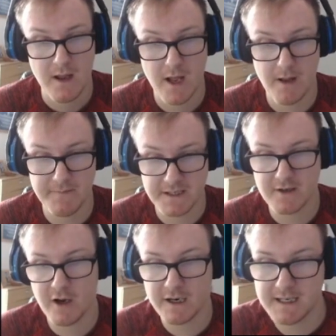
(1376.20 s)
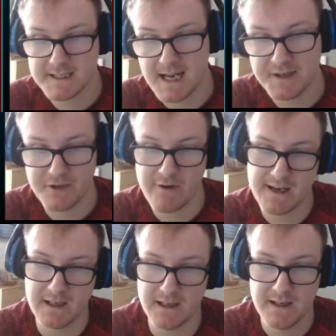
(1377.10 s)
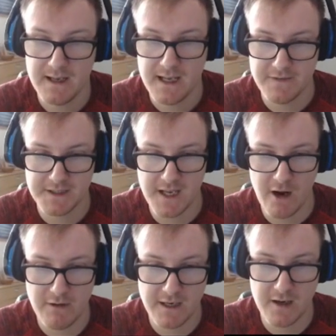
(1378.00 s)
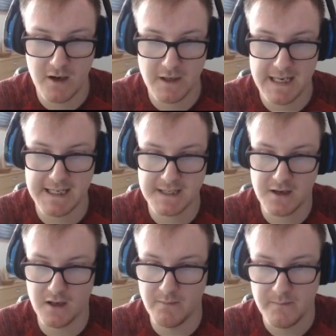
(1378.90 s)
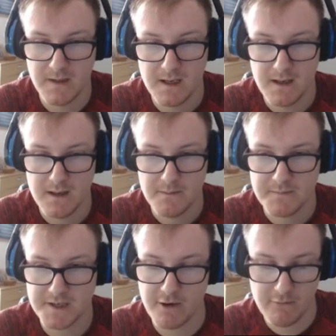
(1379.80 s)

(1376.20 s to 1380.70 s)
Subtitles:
This card can attack directly if it's the only card in its column. So